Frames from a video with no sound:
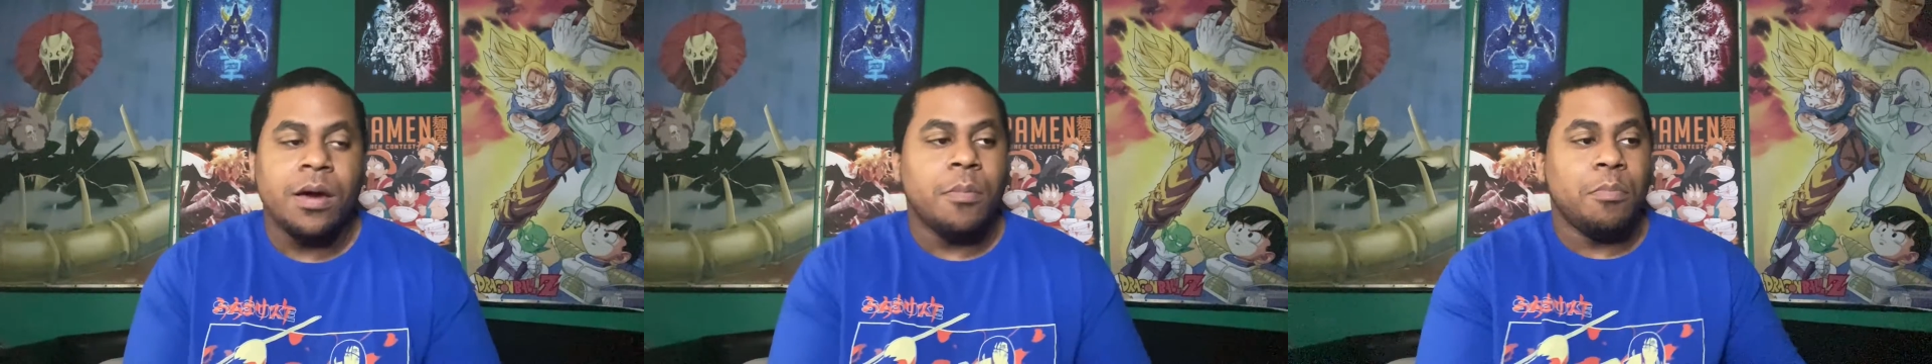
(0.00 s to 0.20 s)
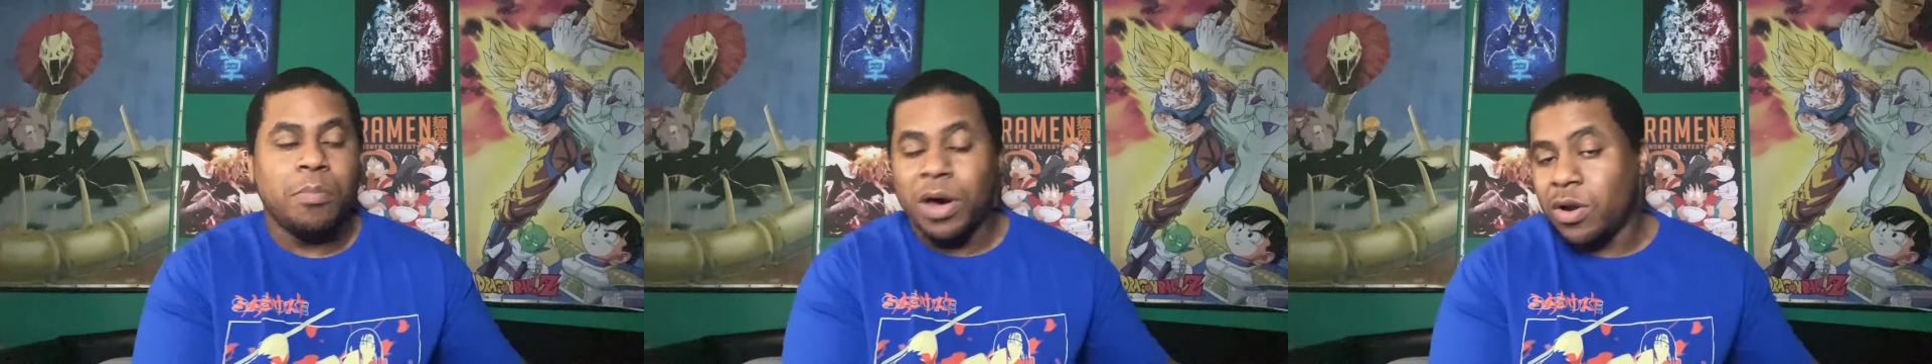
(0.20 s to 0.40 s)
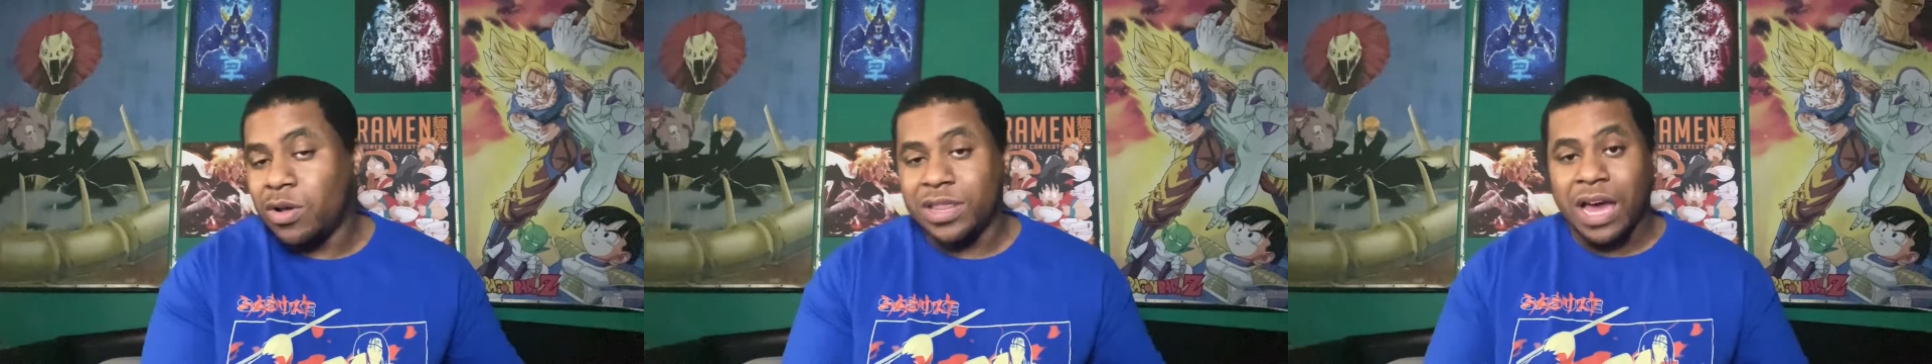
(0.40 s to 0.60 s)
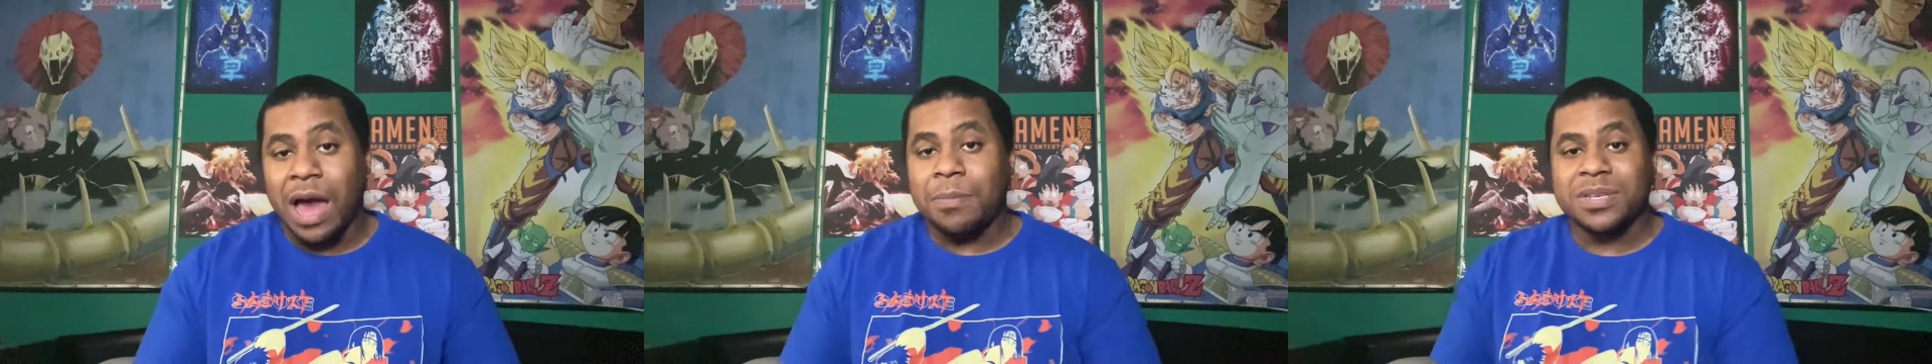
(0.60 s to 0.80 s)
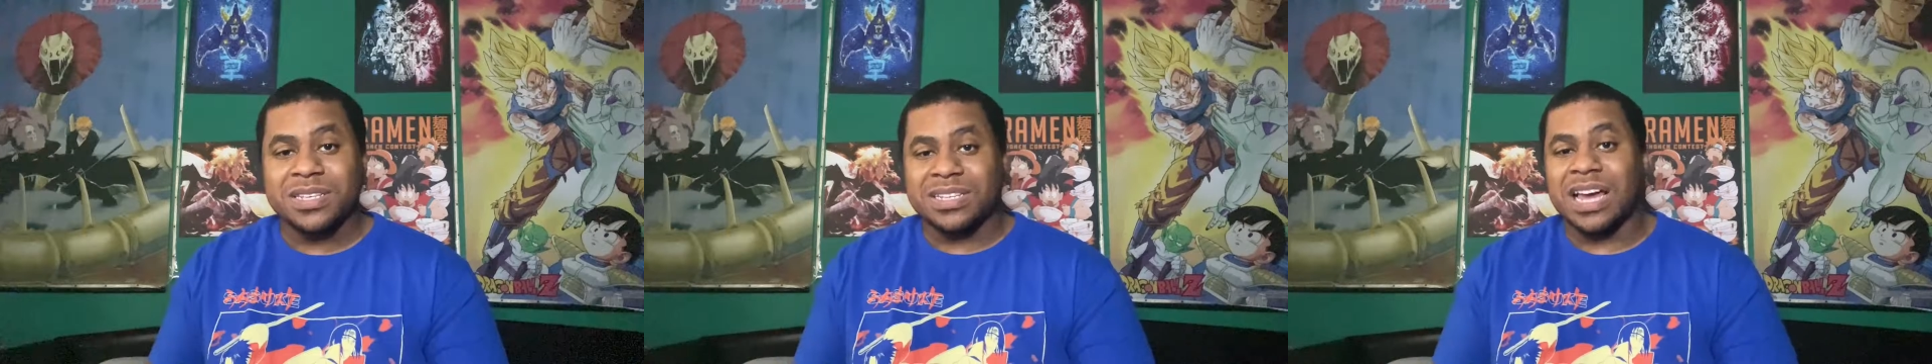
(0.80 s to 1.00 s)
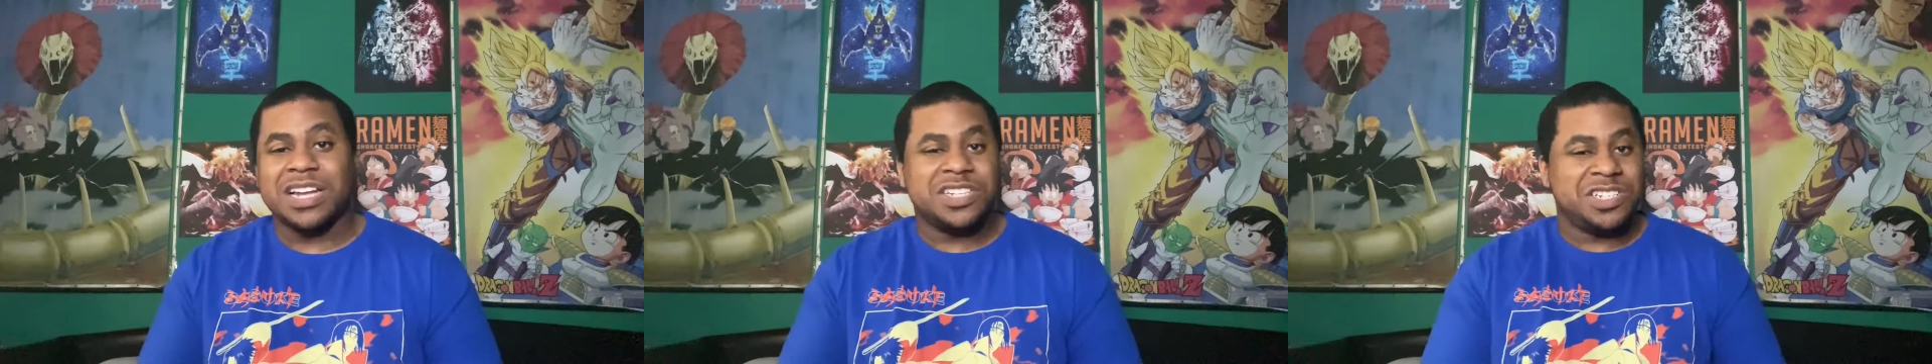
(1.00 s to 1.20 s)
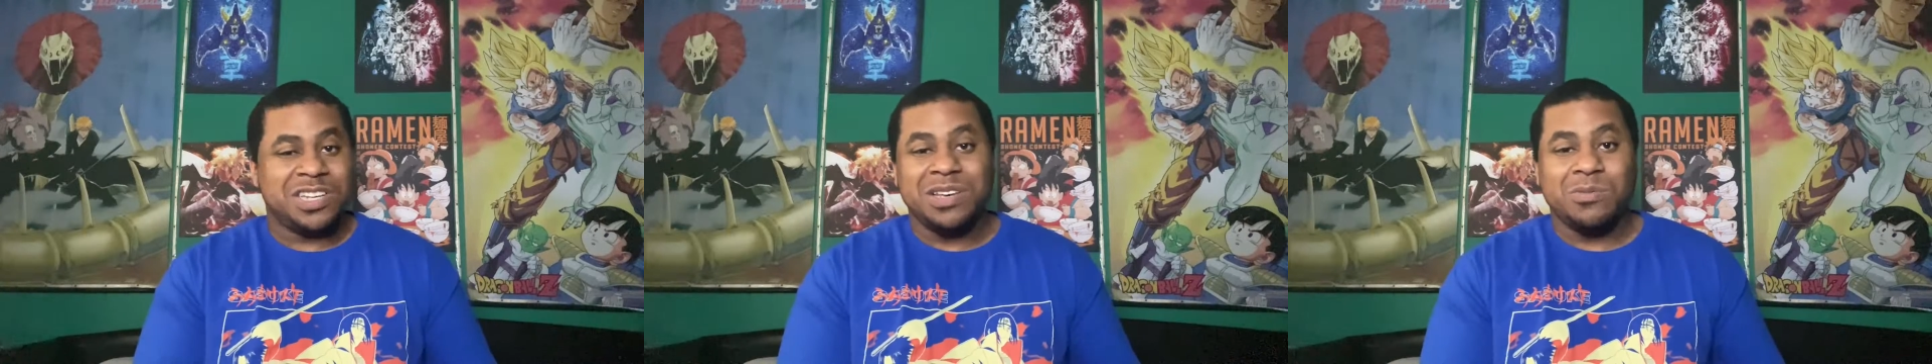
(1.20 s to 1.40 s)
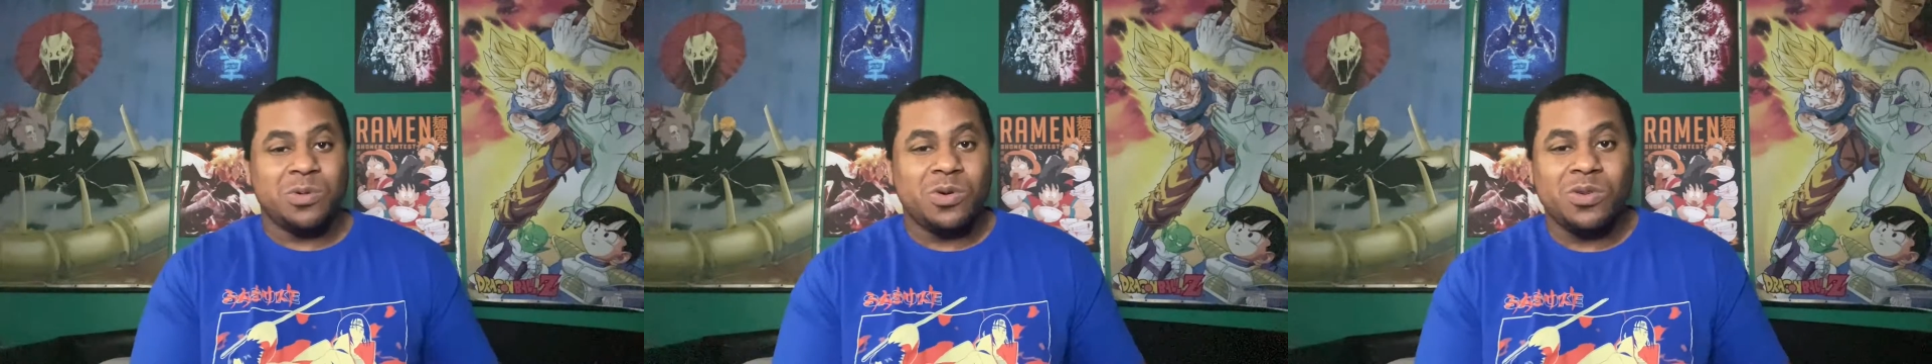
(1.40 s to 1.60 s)
But on the opposite side,
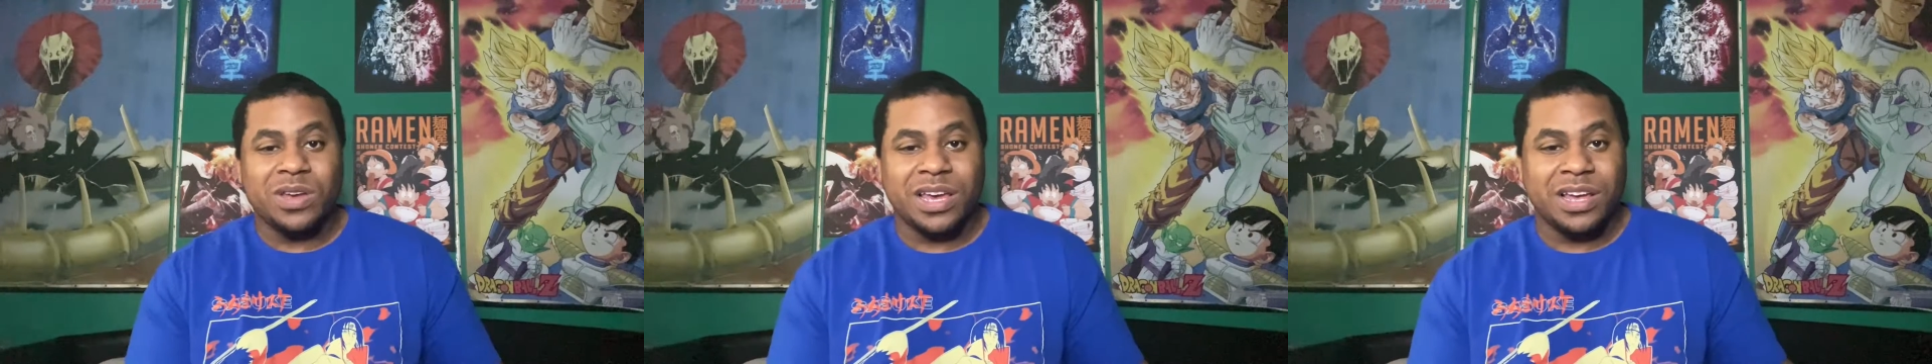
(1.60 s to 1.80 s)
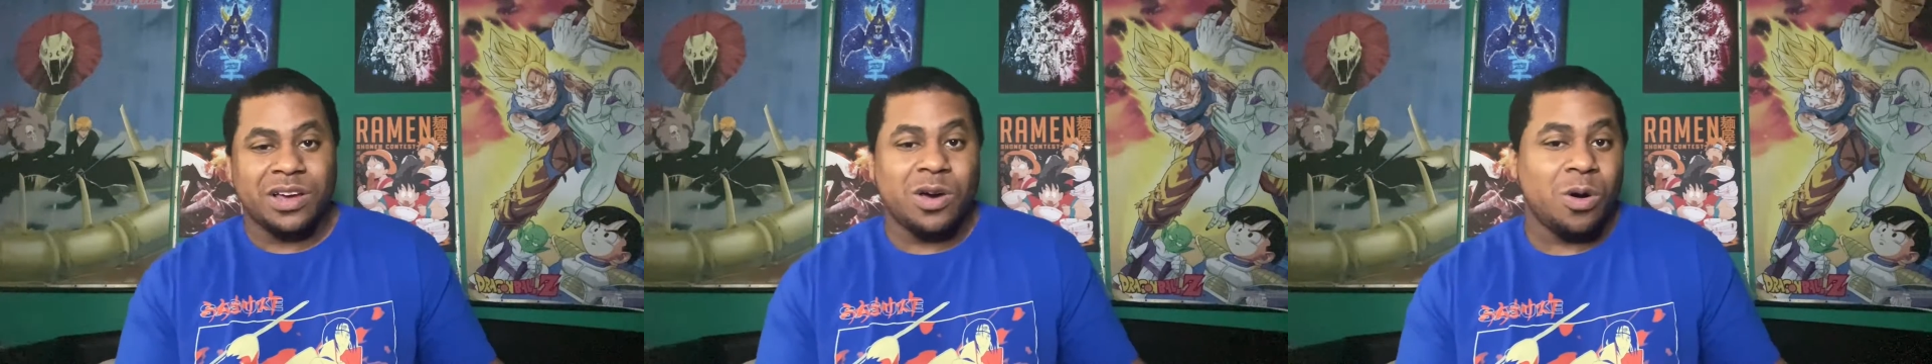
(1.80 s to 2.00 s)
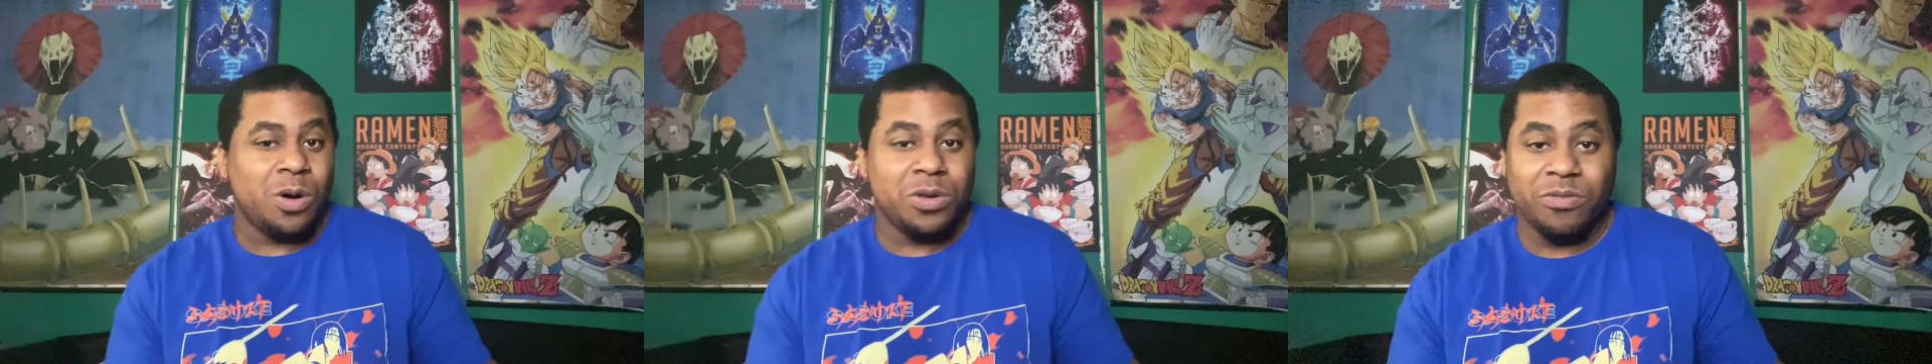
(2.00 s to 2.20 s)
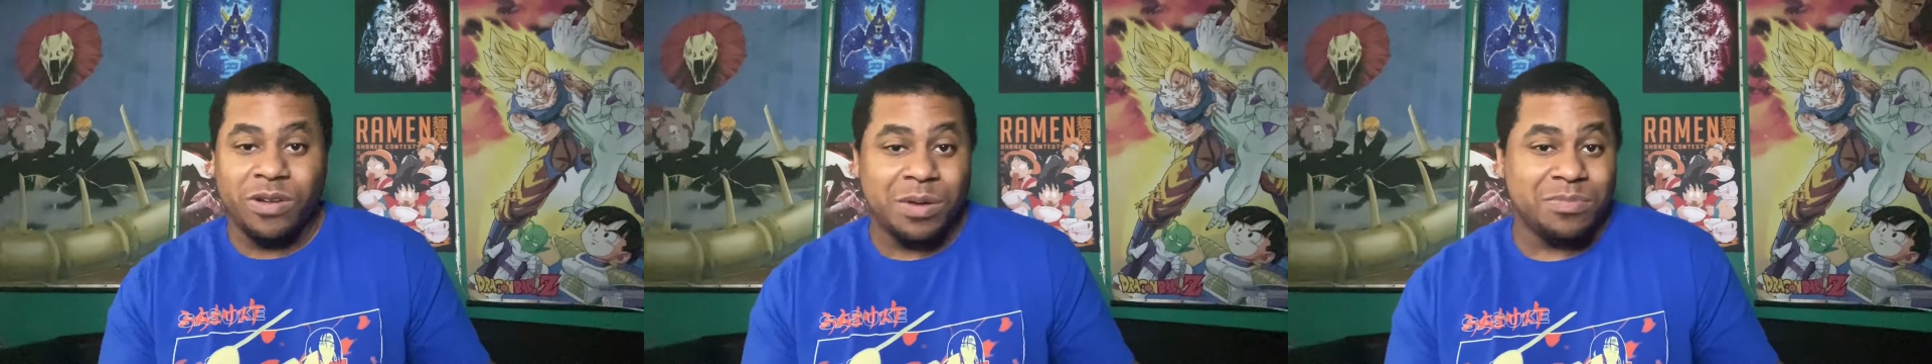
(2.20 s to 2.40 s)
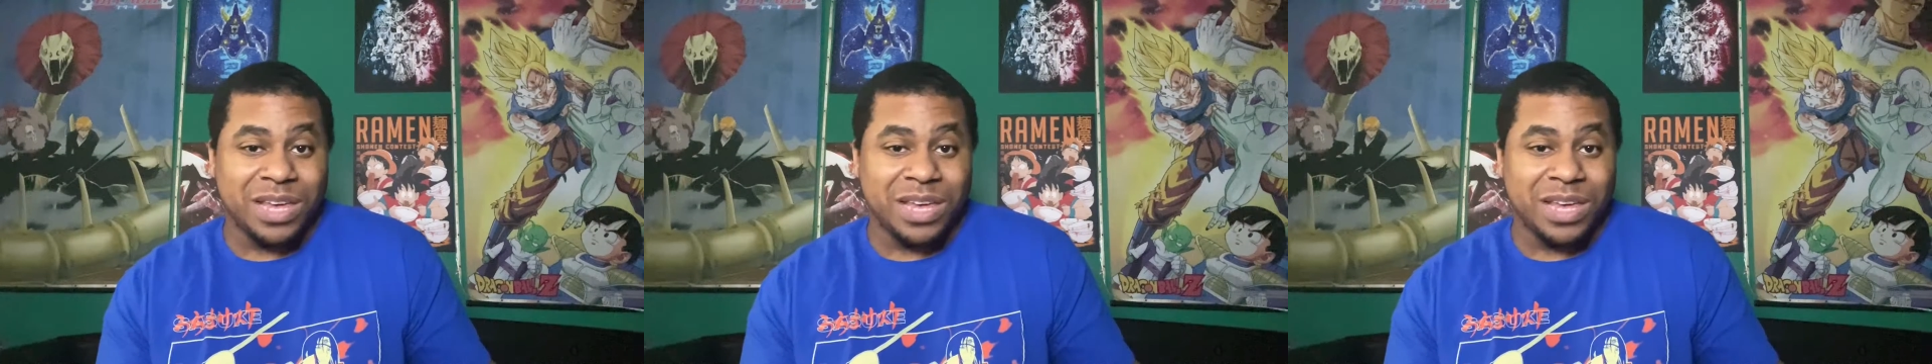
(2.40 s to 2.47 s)
Ji-woong and Ko Yu-rim,